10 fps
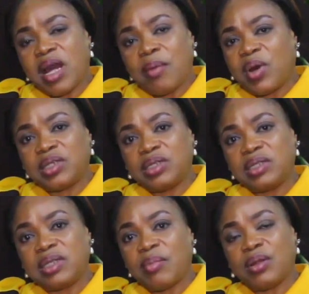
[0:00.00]
are
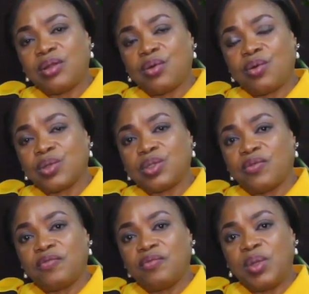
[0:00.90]
passionate about the cause
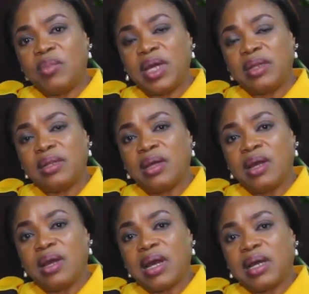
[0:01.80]
of women
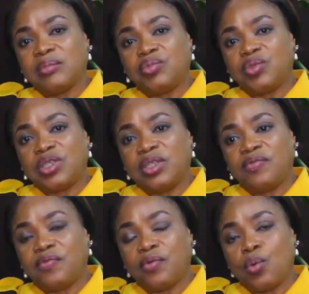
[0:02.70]
and pushing
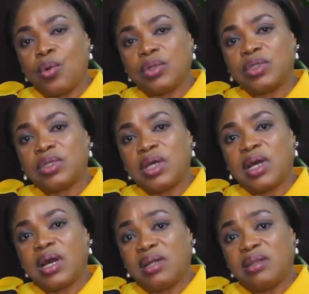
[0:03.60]
it forward,
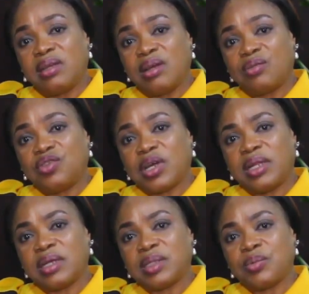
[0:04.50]
and the girl
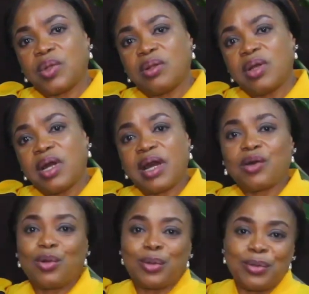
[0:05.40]
child as well. I
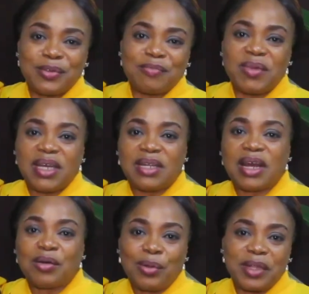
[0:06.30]
call those men,
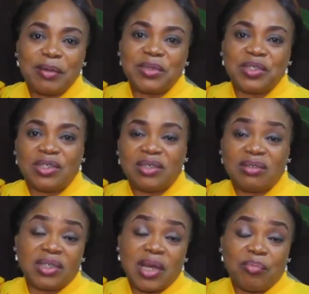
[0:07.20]
I call them
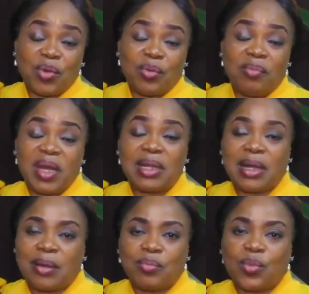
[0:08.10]
champion men
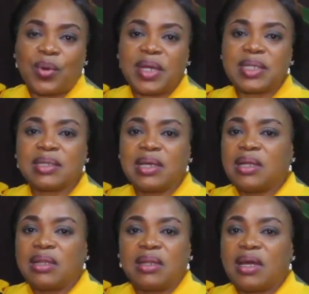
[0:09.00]
and boys.
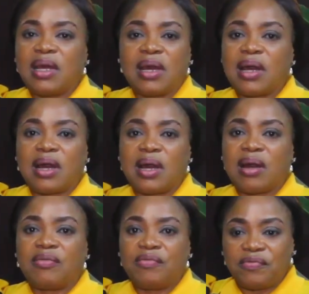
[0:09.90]
They
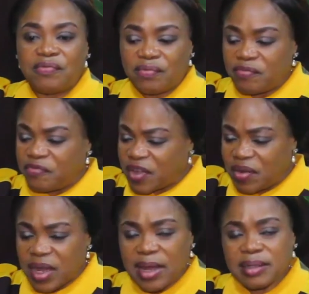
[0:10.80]
are
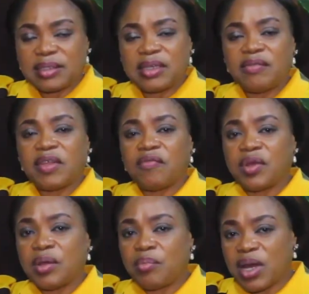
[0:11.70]
very active, they're
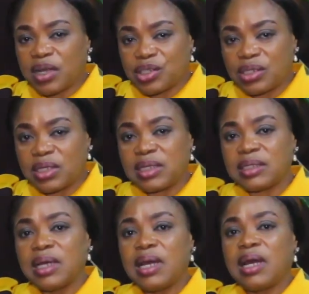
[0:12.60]
very
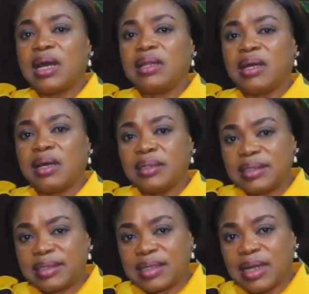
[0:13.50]
passionate, and they
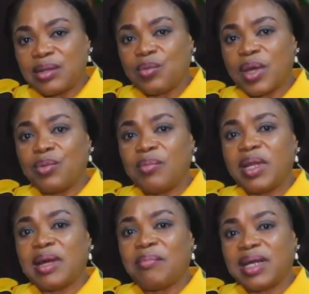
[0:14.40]
understand where
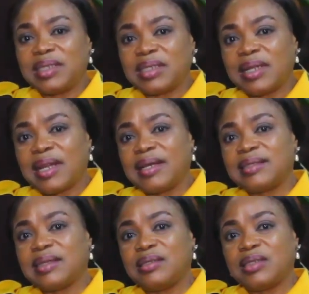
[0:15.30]
women are
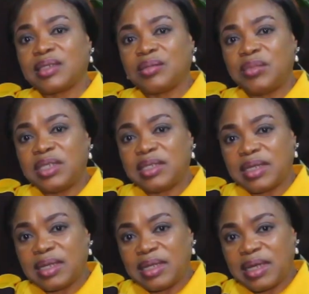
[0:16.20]
marginalized and
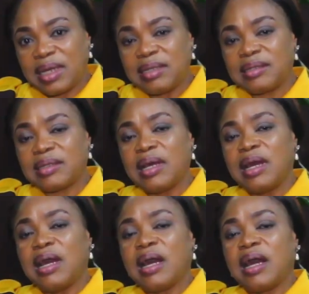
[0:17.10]
discriminated against,
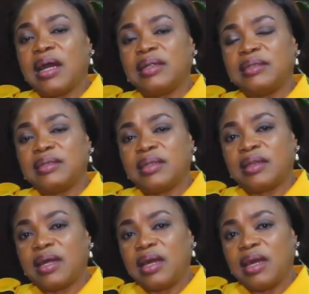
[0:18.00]
and
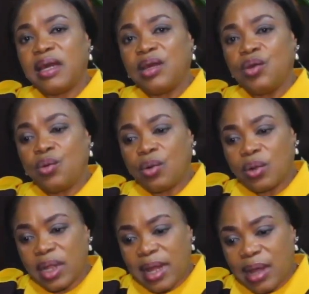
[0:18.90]
they go
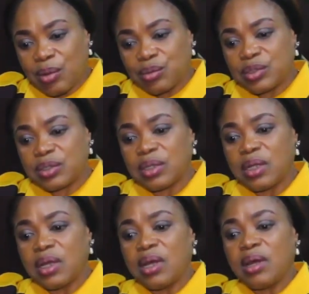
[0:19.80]
all out,
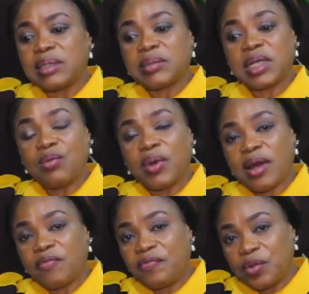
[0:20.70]
especially when we
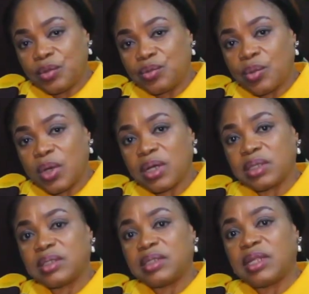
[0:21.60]
have field
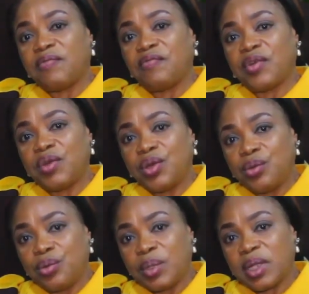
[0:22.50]
works. They're very
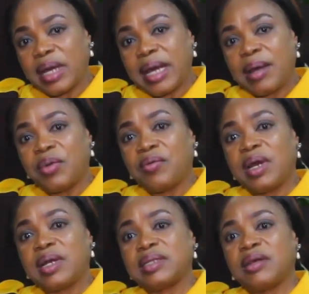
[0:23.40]
good with the
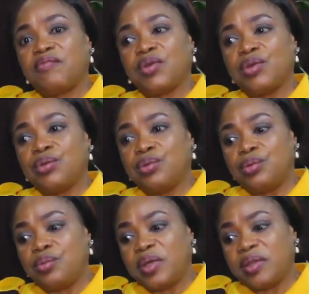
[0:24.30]
cameras, they're very
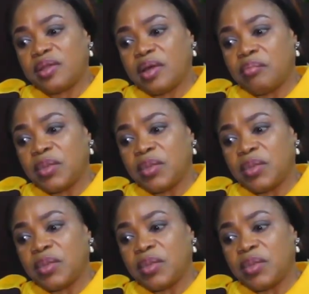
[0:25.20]
good with